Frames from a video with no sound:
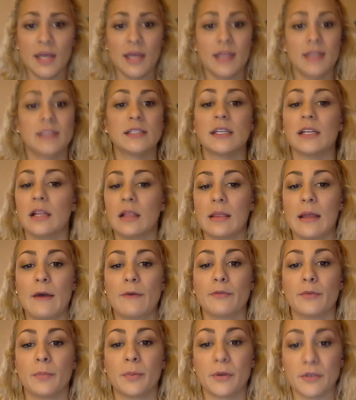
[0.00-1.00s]
it's going to
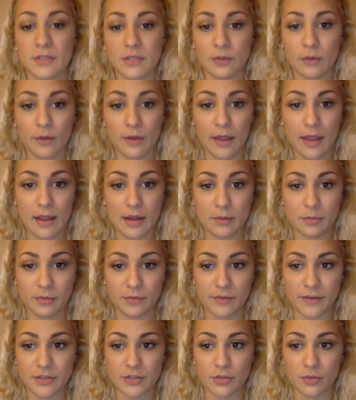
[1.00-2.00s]
allow for personal and
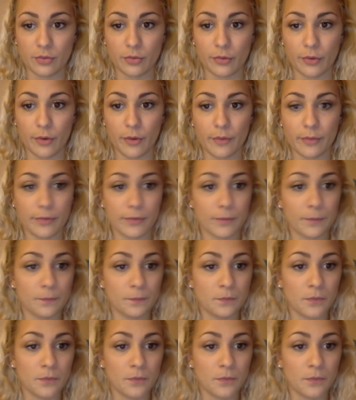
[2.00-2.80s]
professional growth.